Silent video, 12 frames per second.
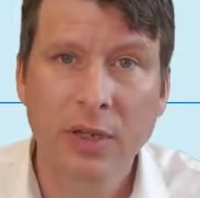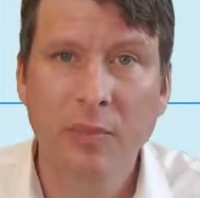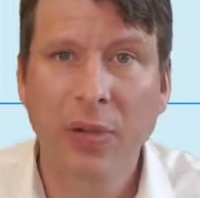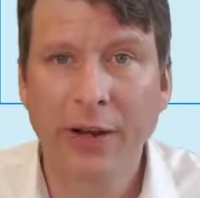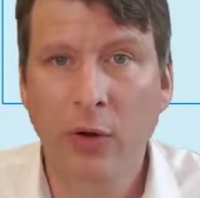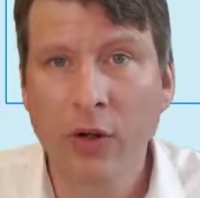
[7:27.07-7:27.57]

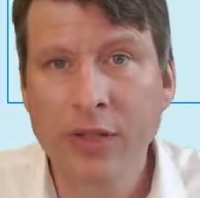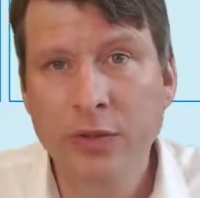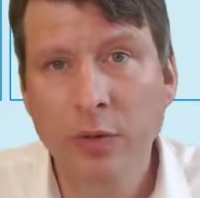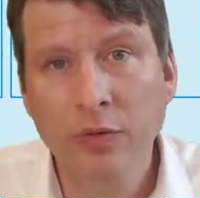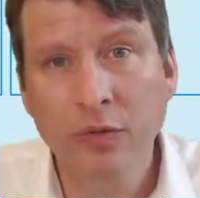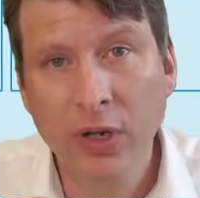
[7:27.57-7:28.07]
but
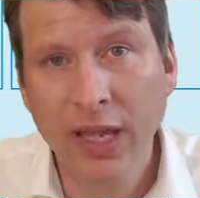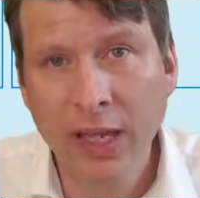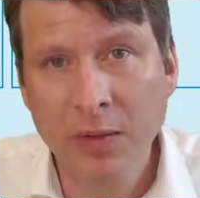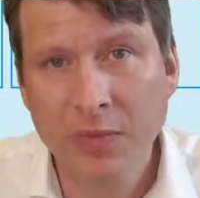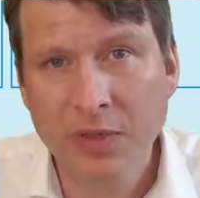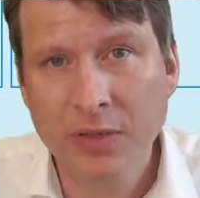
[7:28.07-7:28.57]
also for
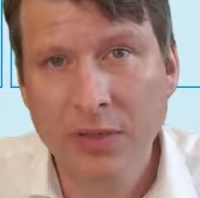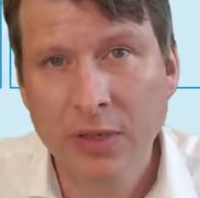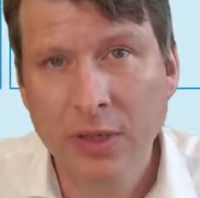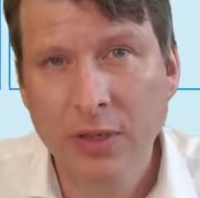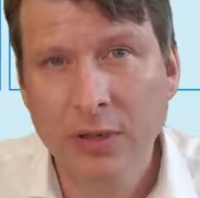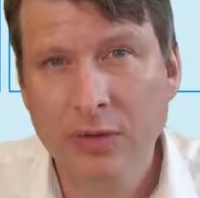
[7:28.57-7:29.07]
games.
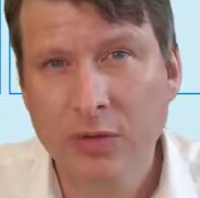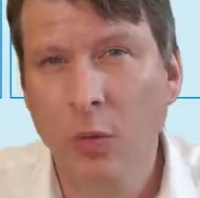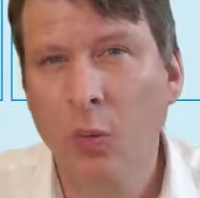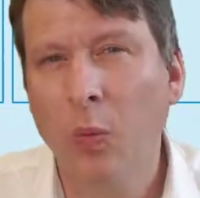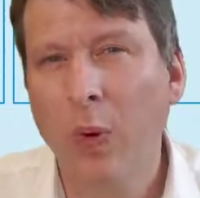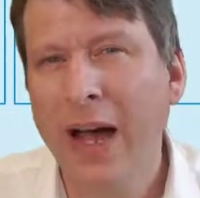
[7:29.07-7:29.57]
So
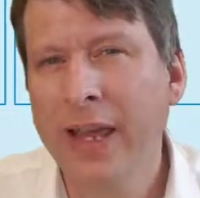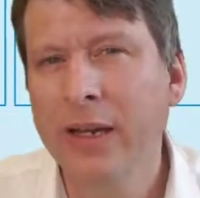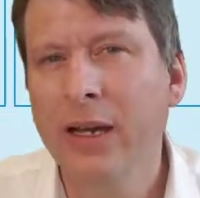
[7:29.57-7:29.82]
why